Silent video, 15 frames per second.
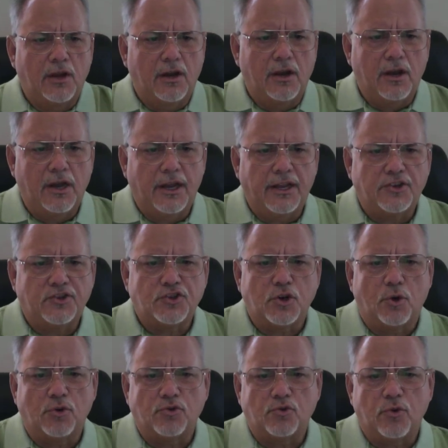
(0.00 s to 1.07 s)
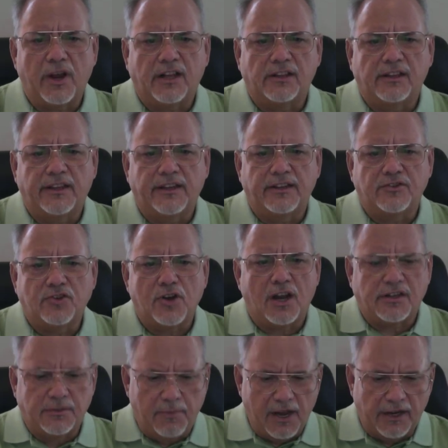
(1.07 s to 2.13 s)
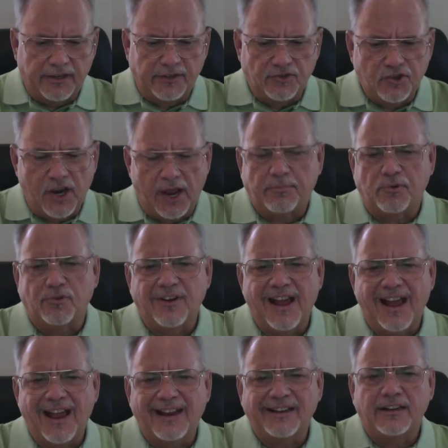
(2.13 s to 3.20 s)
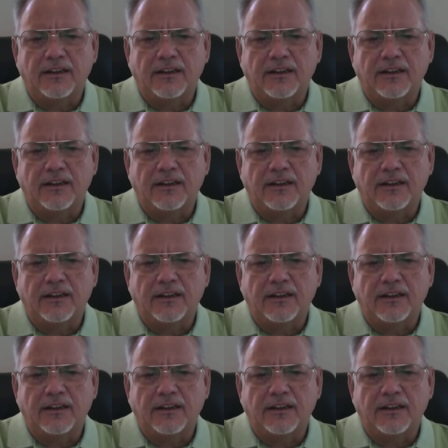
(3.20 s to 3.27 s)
and shown directly and talked about in Chapter 9.